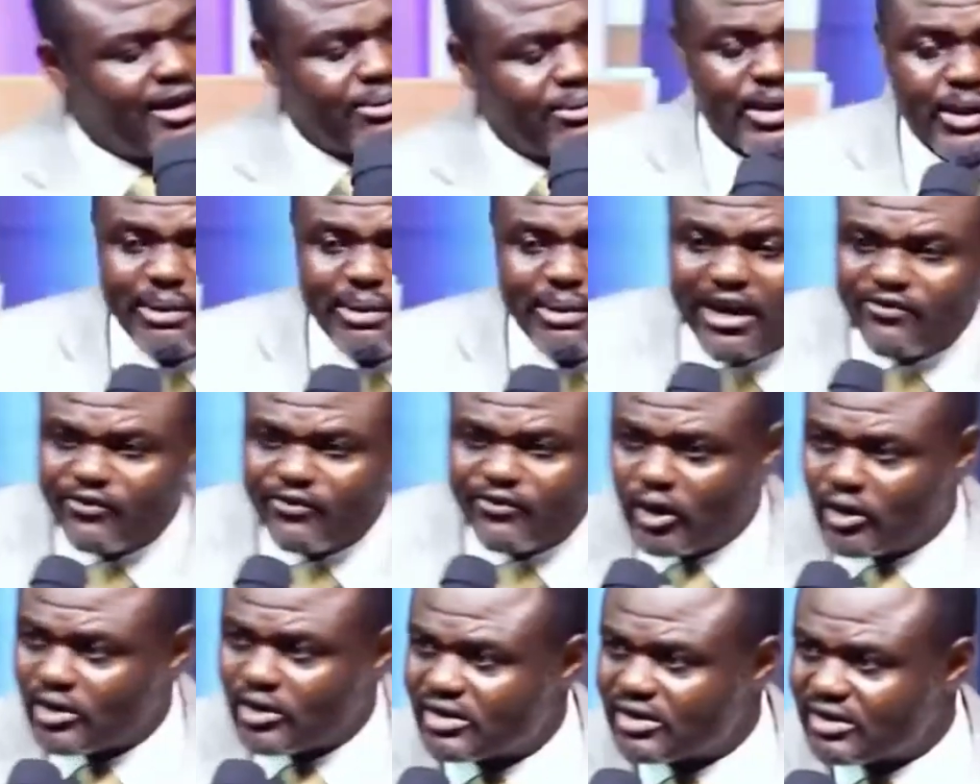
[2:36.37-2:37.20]
take me by
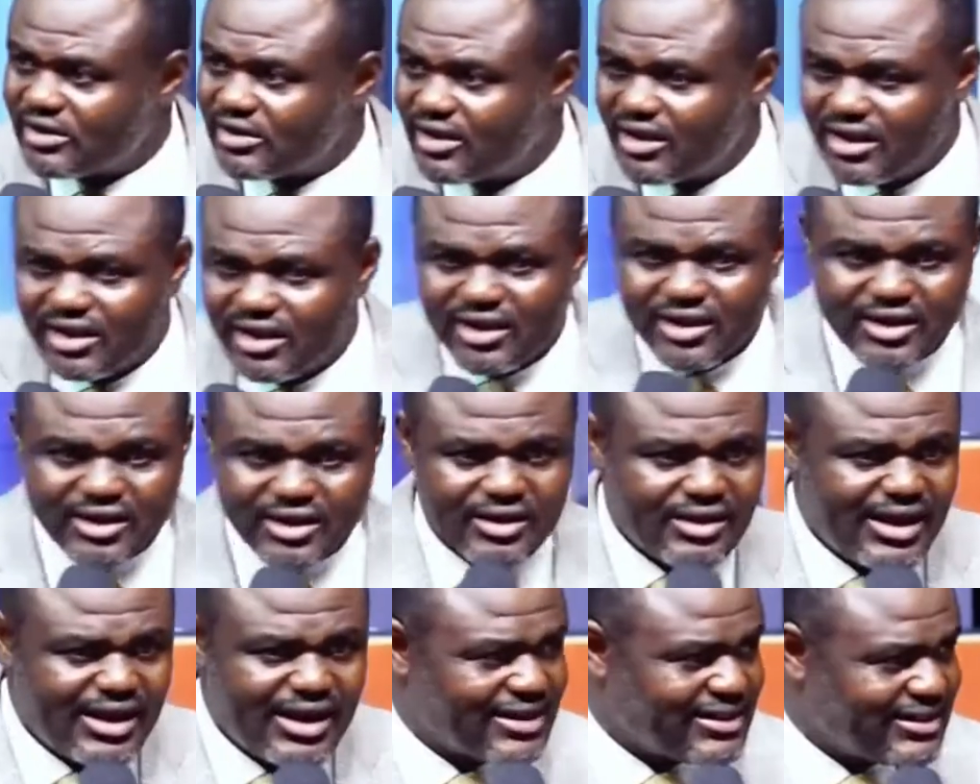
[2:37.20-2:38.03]
force.
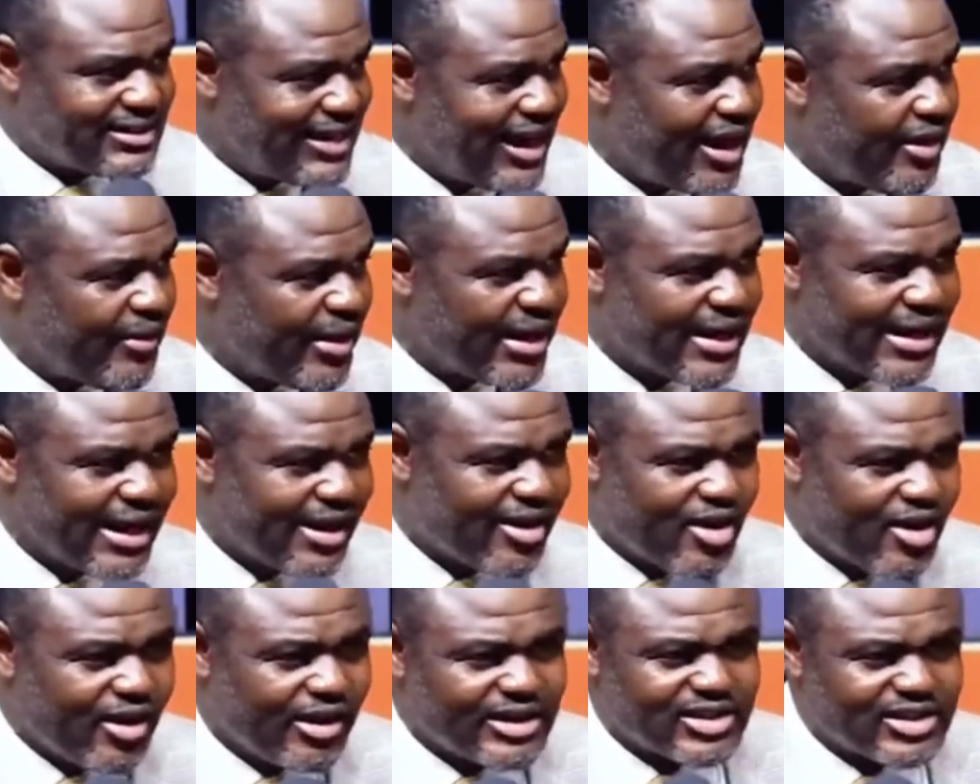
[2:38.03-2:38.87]
That's tyranny,
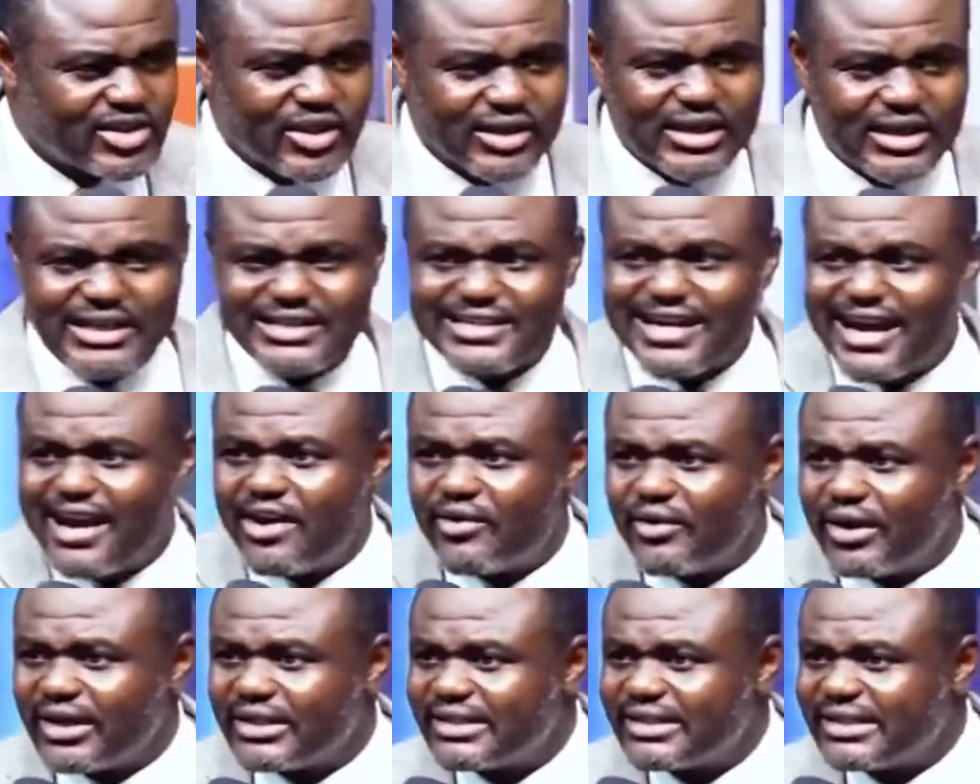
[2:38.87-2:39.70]
and God is not a
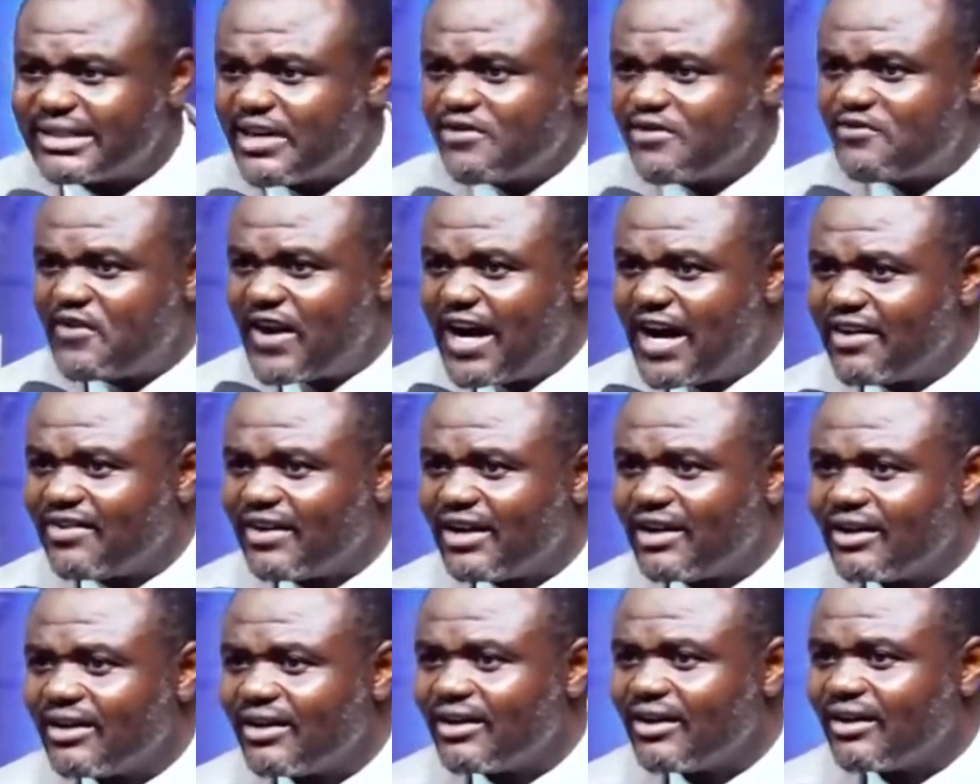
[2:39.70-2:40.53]
tyrant. He's a
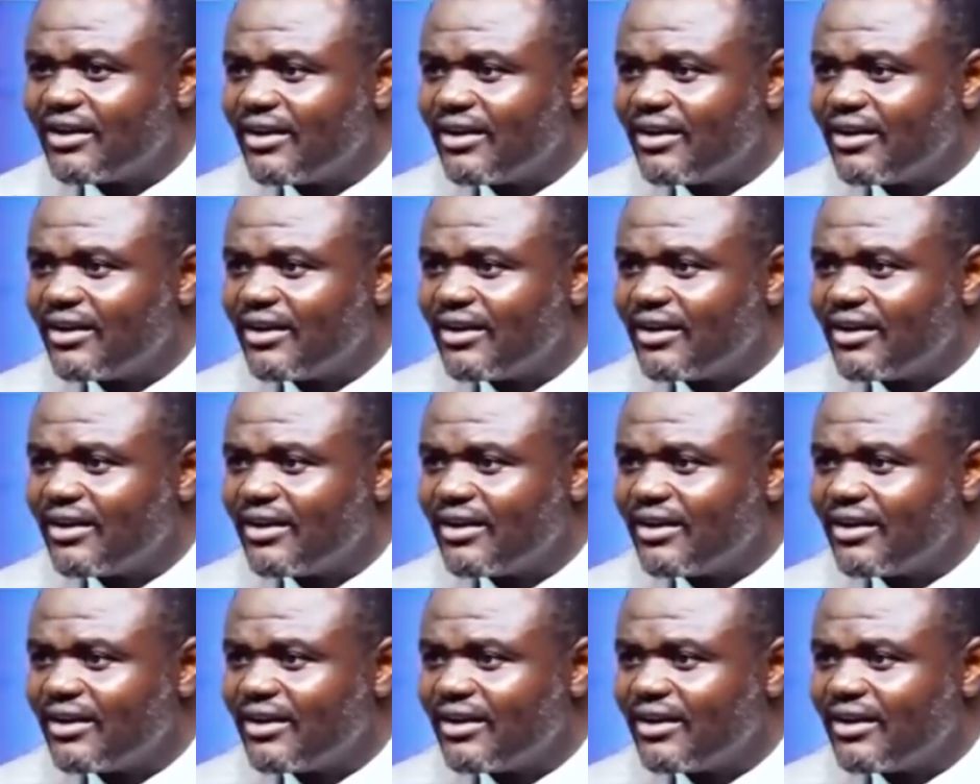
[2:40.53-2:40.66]
father.